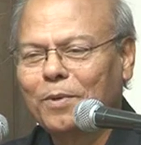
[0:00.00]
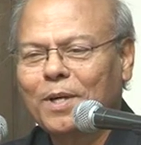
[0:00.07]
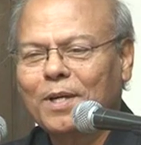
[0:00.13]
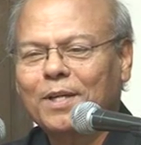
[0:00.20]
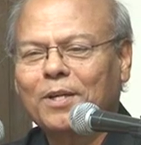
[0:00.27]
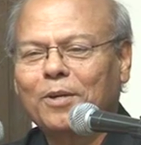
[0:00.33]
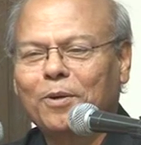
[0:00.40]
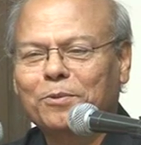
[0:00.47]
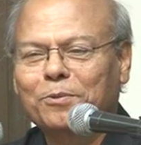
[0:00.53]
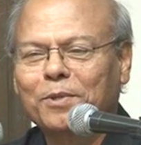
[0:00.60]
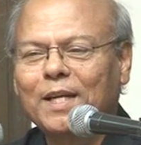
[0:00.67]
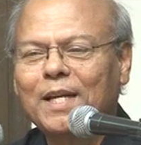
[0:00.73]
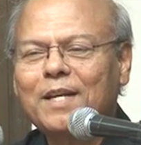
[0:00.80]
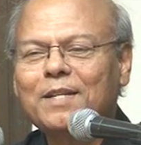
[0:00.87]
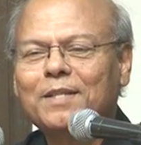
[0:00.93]
work or to
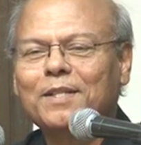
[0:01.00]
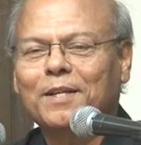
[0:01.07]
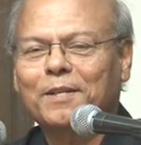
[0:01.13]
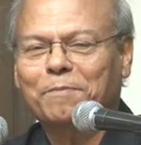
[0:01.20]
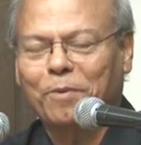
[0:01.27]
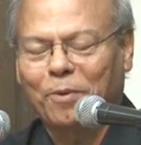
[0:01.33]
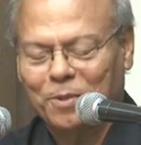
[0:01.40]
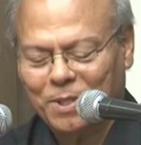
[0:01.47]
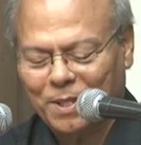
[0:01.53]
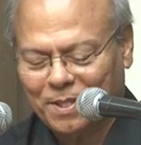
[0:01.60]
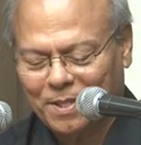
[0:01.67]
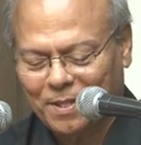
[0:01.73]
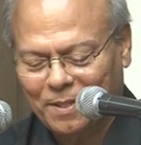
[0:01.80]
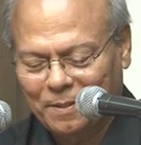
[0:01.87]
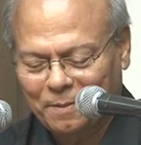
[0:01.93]
lead that
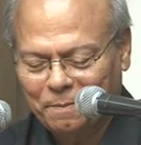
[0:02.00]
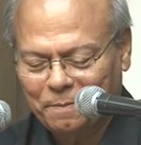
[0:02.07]
project.